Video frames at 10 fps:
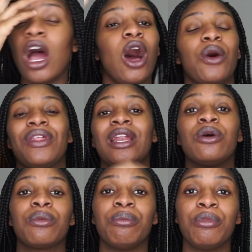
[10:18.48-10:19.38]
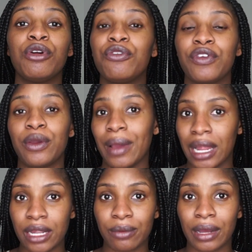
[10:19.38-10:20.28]
Oh, they don't move you
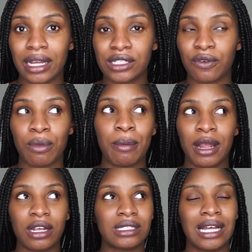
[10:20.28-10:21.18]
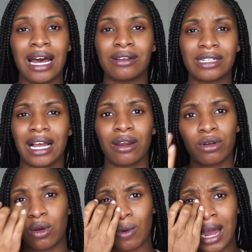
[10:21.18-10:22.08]
anyways from the barracks to housing. I don't
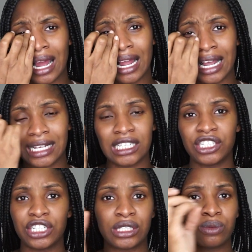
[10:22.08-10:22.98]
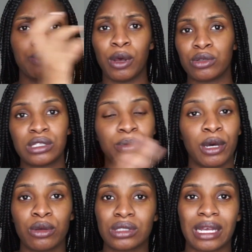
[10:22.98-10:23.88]
know why. I guess it's just post to
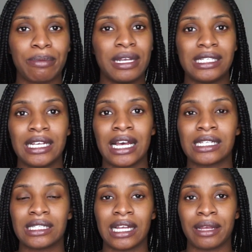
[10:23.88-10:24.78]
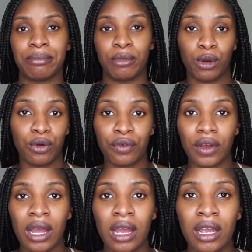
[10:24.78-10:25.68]
post, like PCS, they move
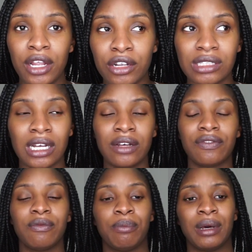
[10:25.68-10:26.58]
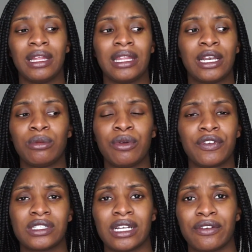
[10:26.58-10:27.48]
your stuff, but they don't move
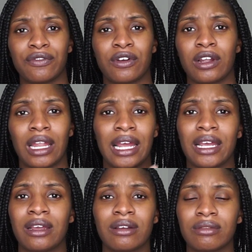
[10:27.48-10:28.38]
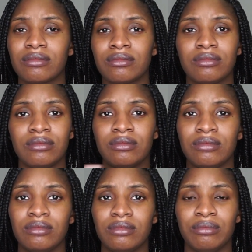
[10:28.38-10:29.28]
your stuff for like
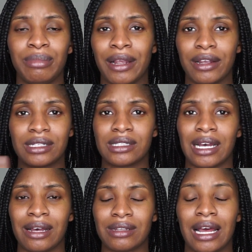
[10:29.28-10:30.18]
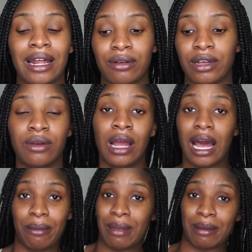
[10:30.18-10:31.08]
barracks to house. I don't know.
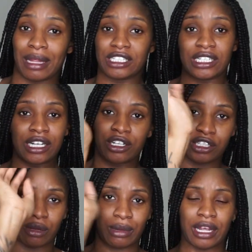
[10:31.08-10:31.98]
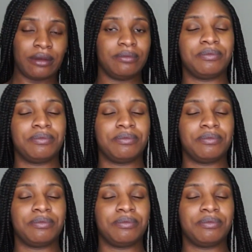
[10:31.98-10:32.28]
Maybe that's just here in Germany.